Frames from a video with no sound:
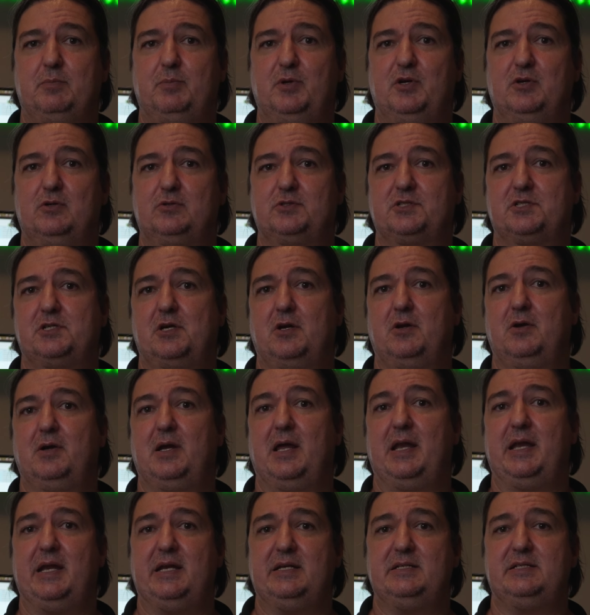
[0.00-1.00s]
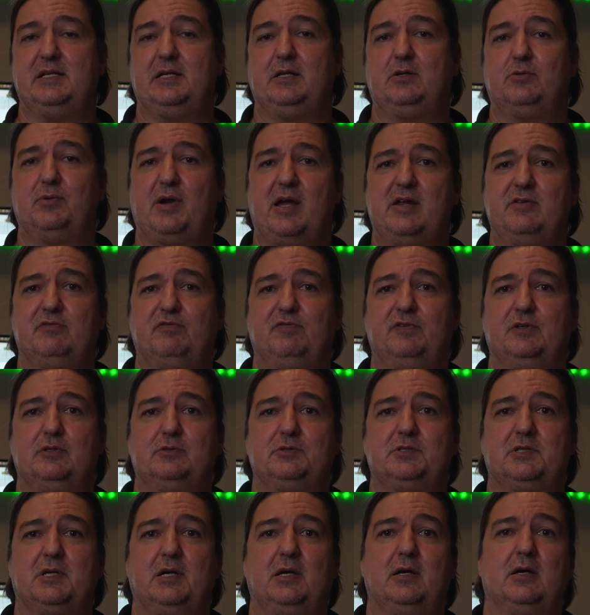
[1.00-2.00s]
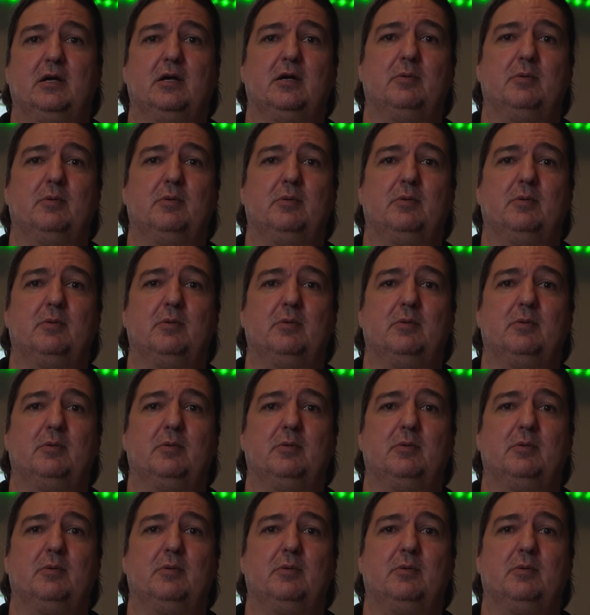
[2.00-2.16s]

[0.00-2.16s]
but also an ND grad filter,